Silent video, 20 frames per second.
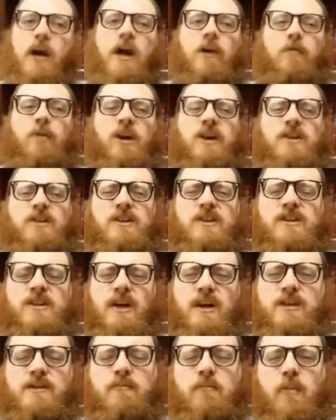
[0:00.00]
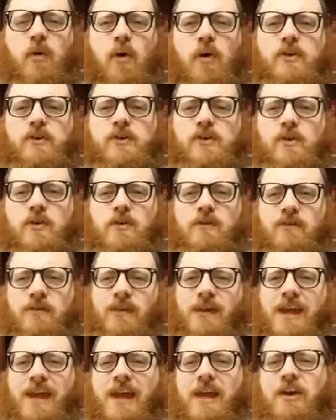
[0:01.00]
And we're going to discuss more sort of
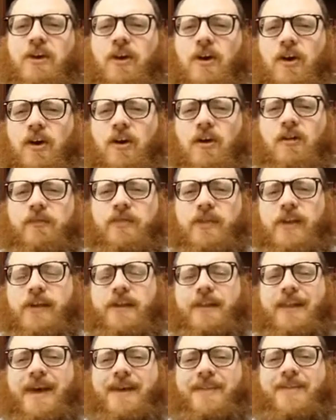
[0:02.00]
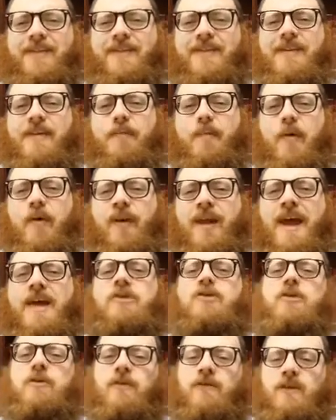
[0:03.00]
the inner, like the deeper
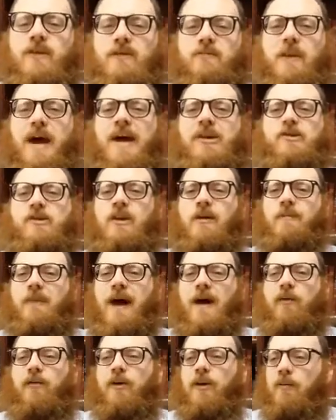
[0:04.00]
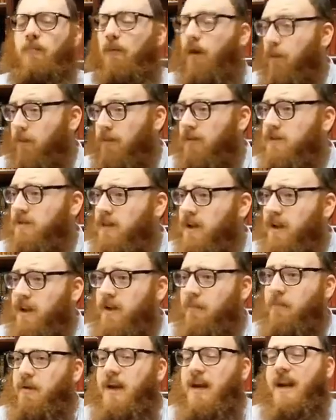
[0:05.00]
nature of this passion and power in a moment.
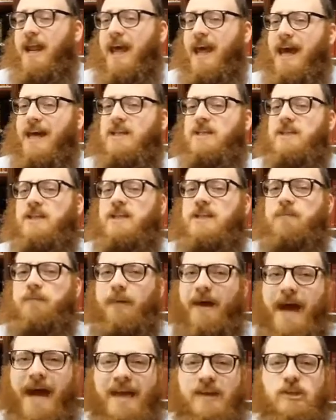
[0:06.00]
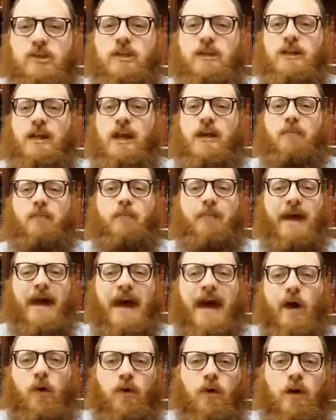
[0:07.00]
But it has this passion and
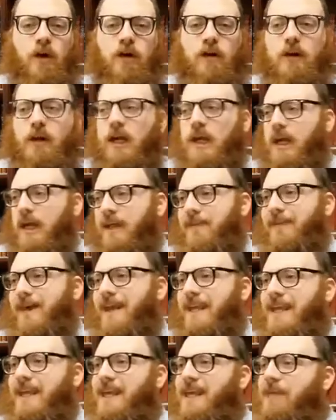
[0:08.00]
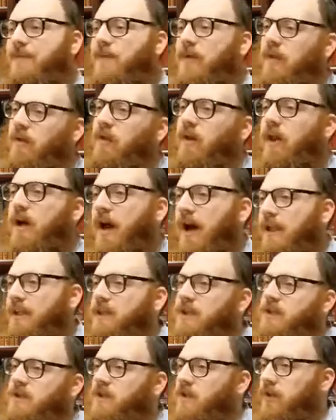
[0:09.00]
power that even the
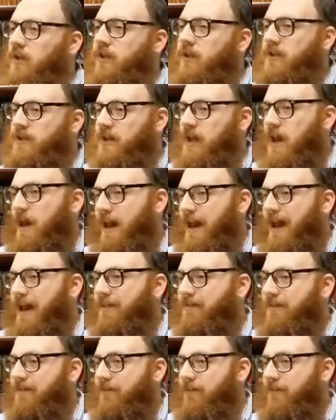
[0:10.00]
godly soul does not have.